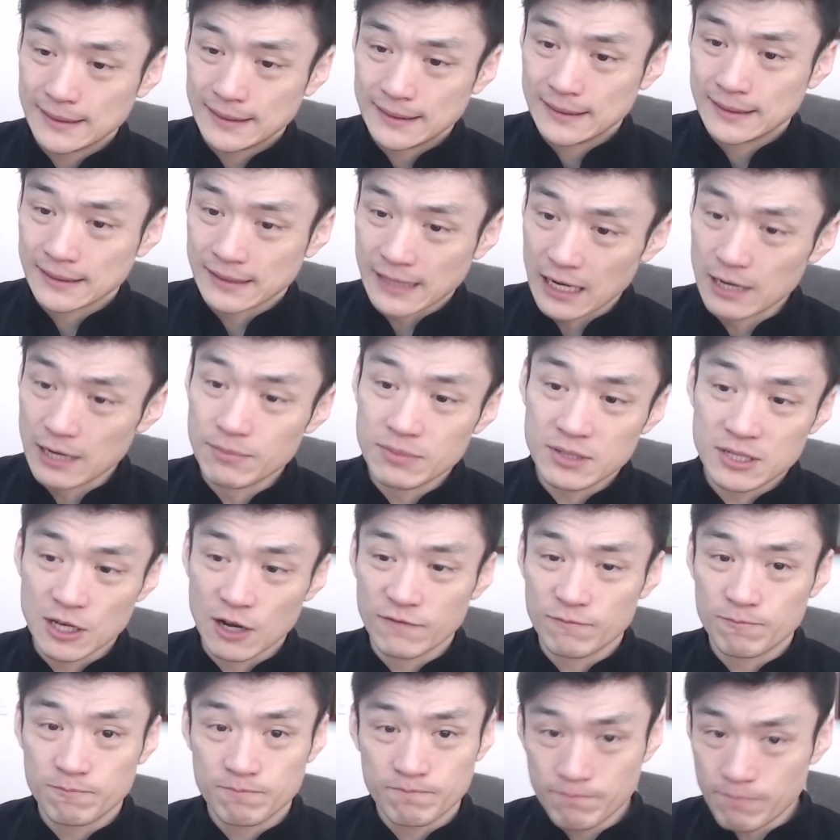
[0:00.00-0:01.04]
get himself
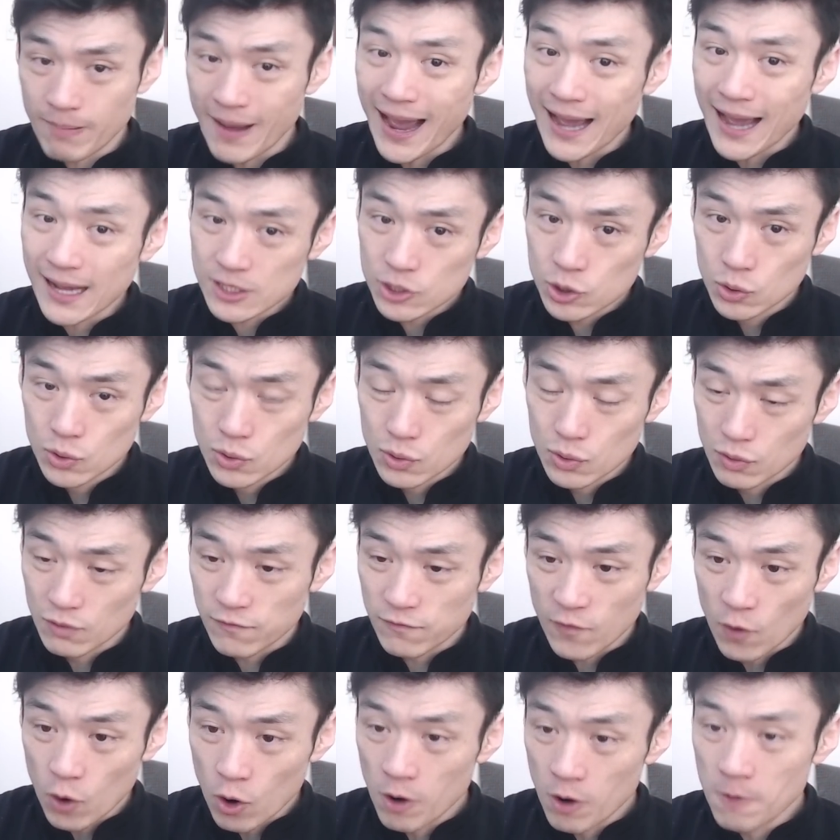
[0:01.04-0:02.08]
back to
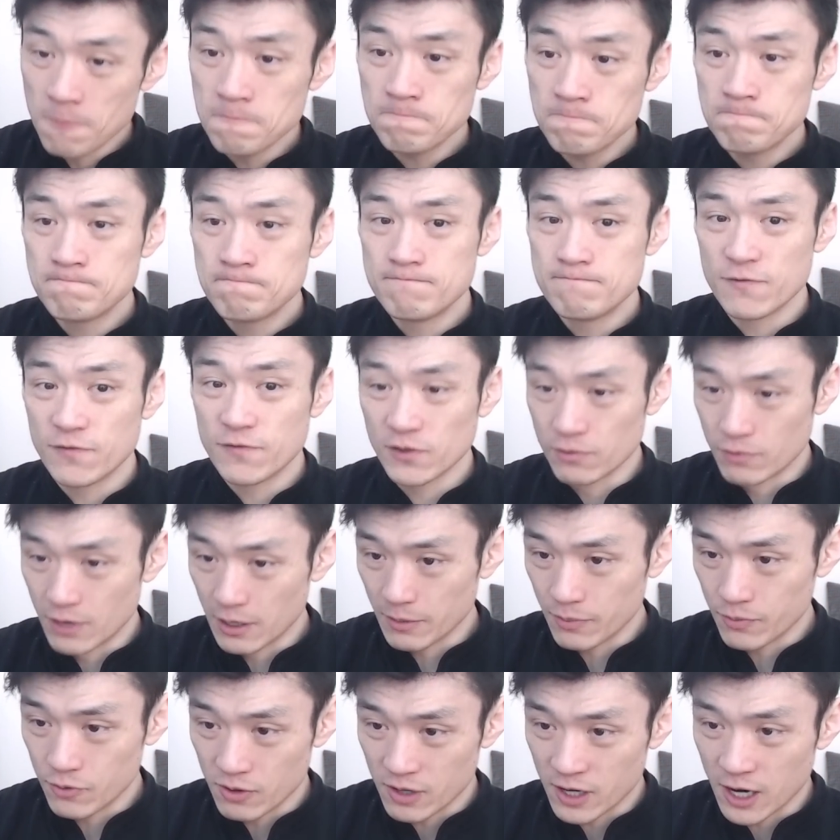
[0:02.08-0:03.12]
form before the
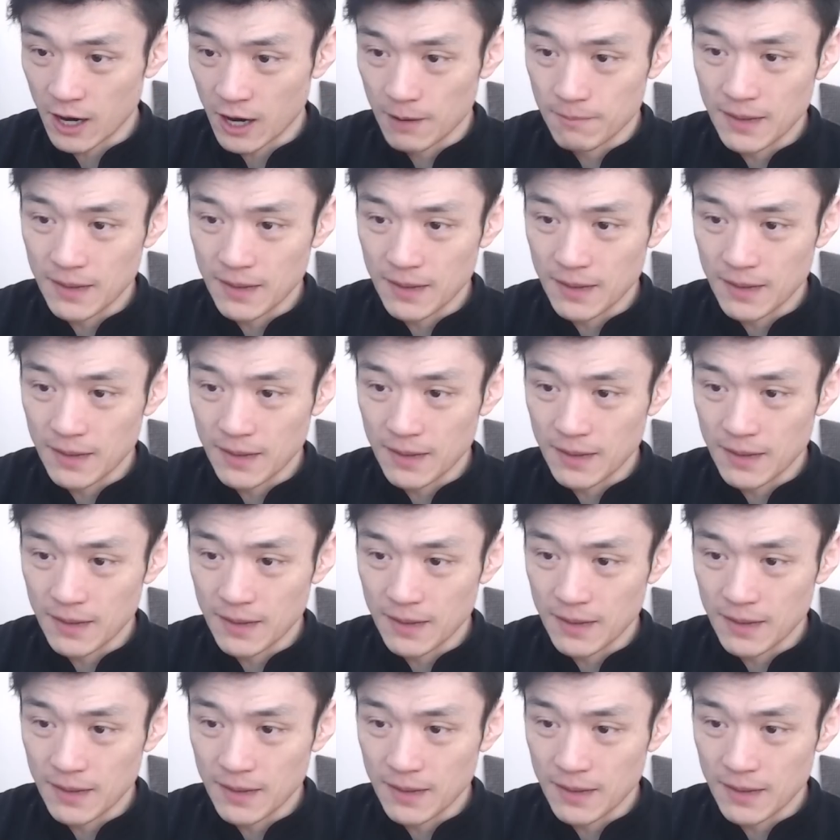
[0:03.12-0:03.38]
Rugby World Cup.